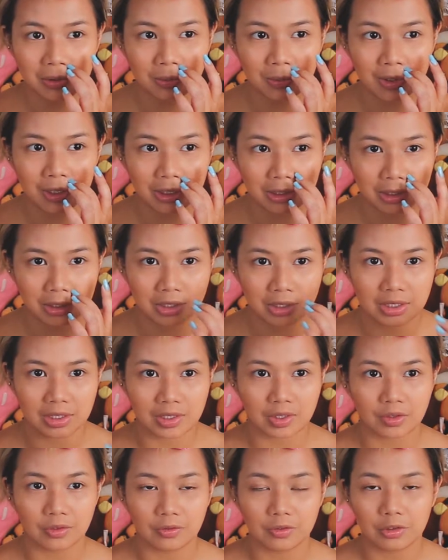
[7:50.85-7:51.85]
because
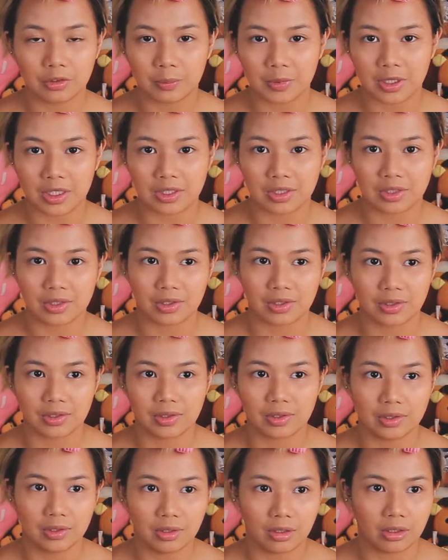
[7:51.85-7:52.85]
in the Philippines it's
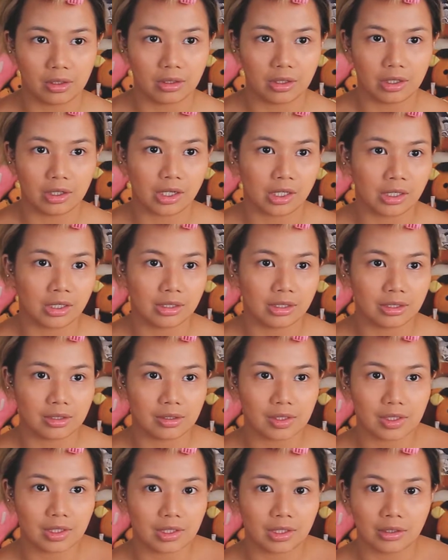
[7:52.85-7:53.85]
just all hot and
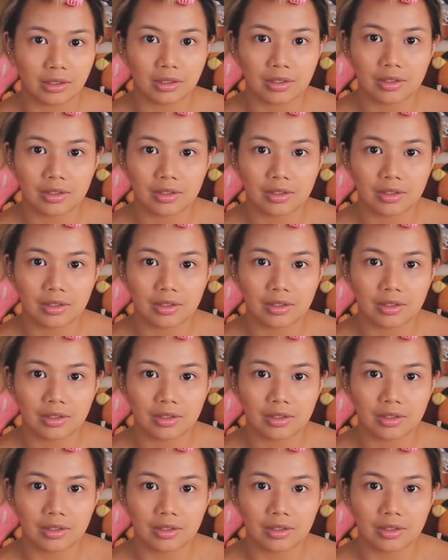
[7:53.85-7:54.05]
sun.